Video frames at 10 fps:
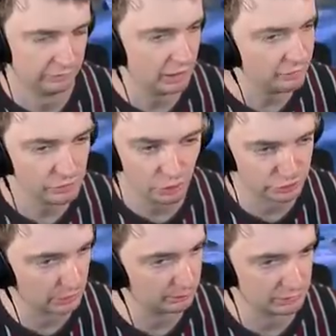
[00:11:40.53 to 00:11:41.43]
They have not
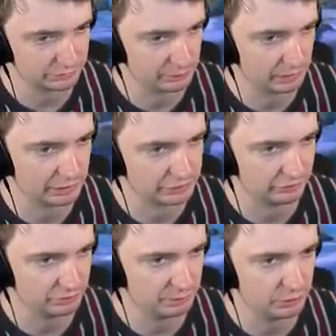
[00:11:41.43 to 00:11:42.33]
jumped much from the ledge.
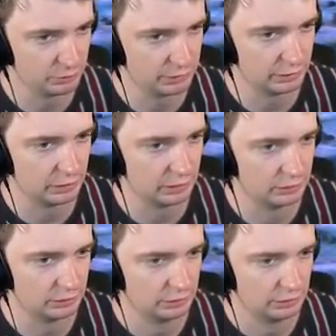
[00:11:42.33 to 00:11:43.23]
They've just been doing,
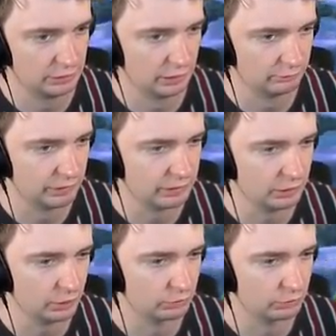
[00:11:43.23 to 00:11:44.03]
uh, yeah, regular